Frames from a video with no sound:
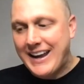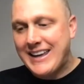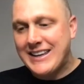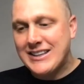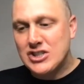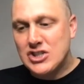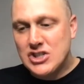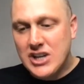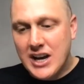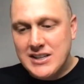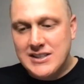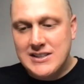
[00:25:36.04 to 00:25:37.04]
is
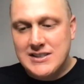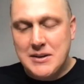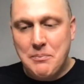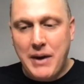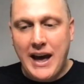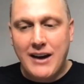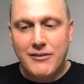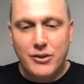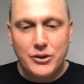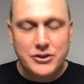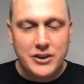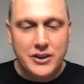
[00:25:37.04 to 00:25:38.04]
just as
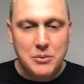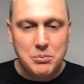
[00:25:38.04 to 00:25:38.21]
impactful to their